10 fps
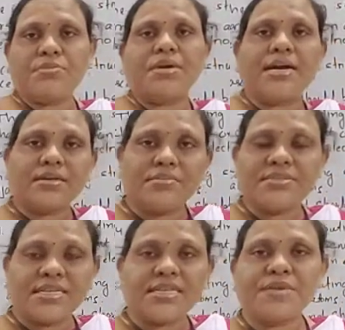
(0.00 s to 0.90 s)
If the atom
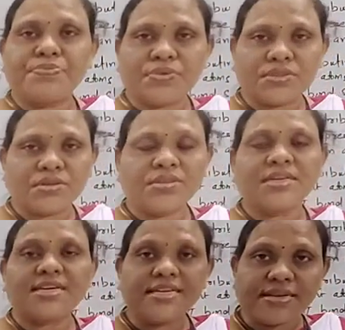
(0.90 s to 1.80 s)
change their position, then
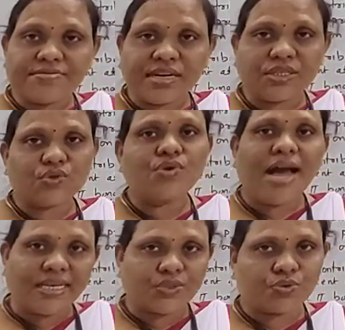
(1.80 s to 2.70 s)
it gives rise to
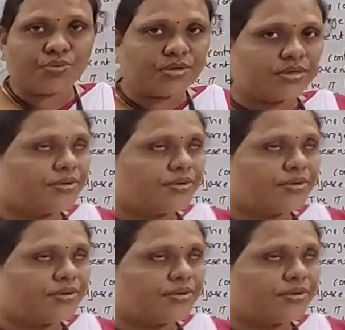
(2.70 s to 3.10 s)
isomer.